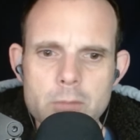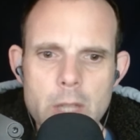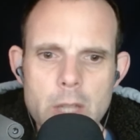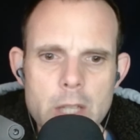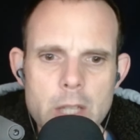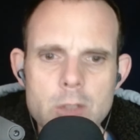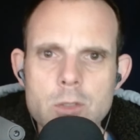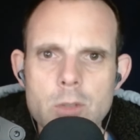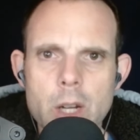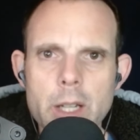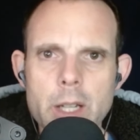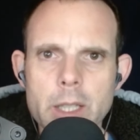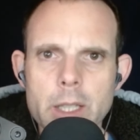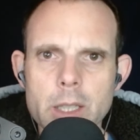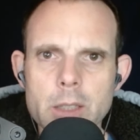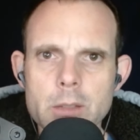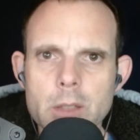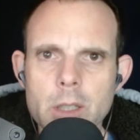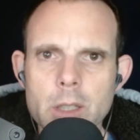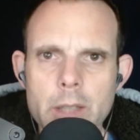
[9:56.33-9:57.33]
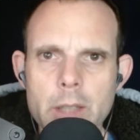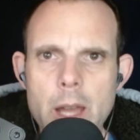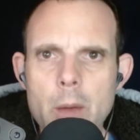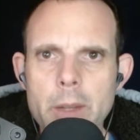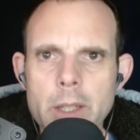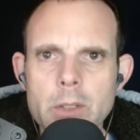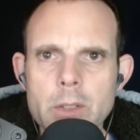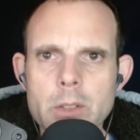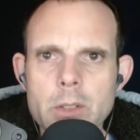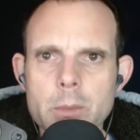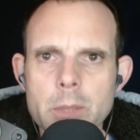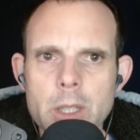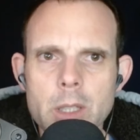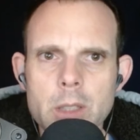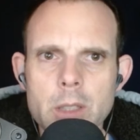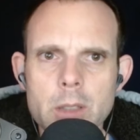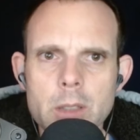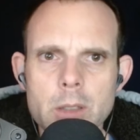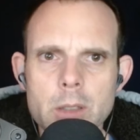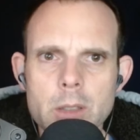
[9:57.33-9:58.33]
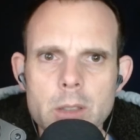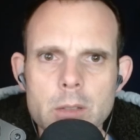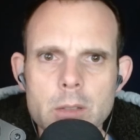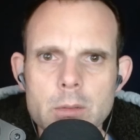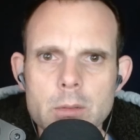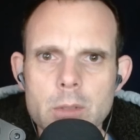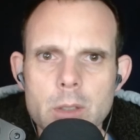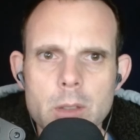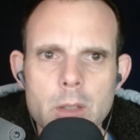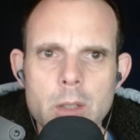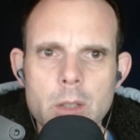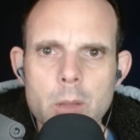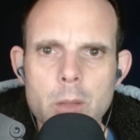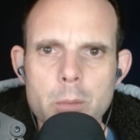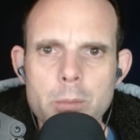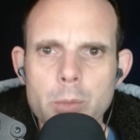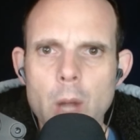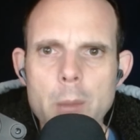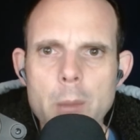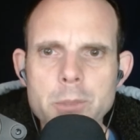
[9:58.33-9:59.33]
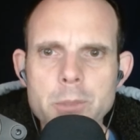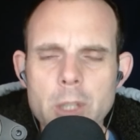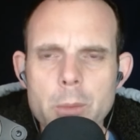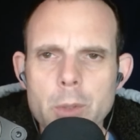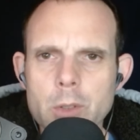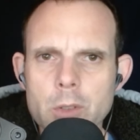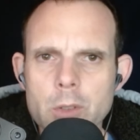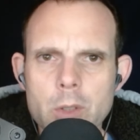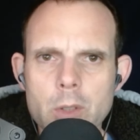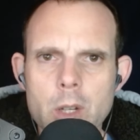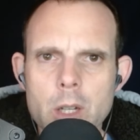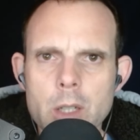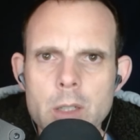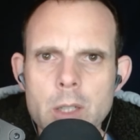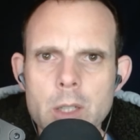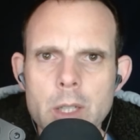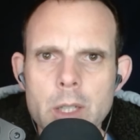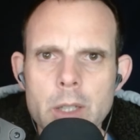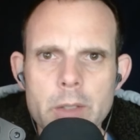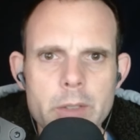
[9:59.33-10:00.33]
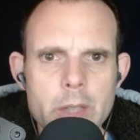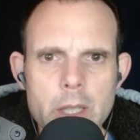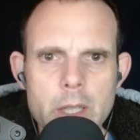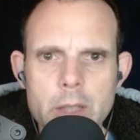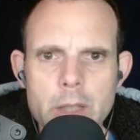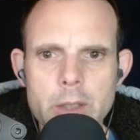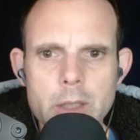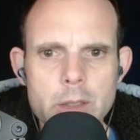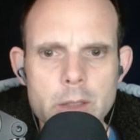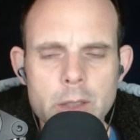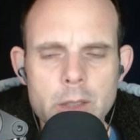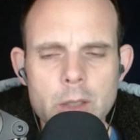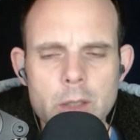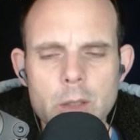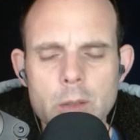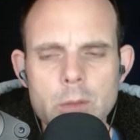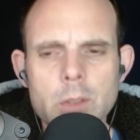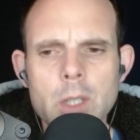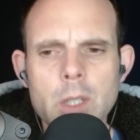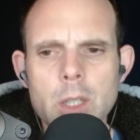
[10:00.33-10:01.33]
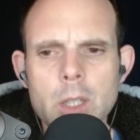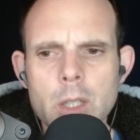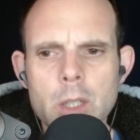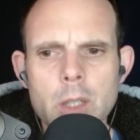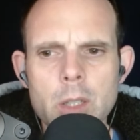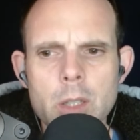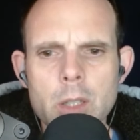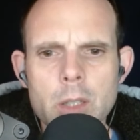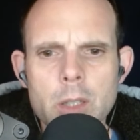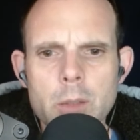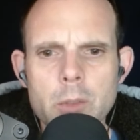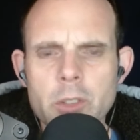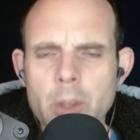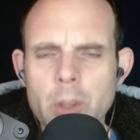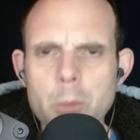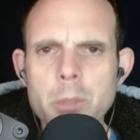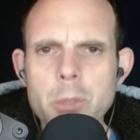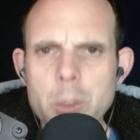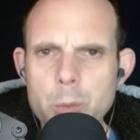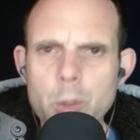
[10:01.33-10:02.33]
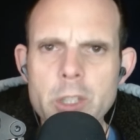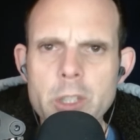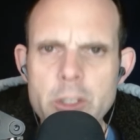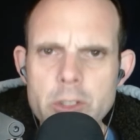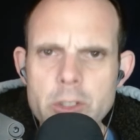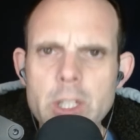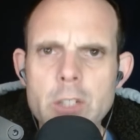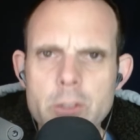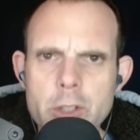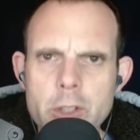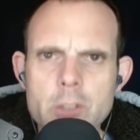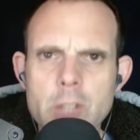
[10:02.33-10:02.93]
enshrining it, allowing it to be propped up under law, saying that, you know, some people can change their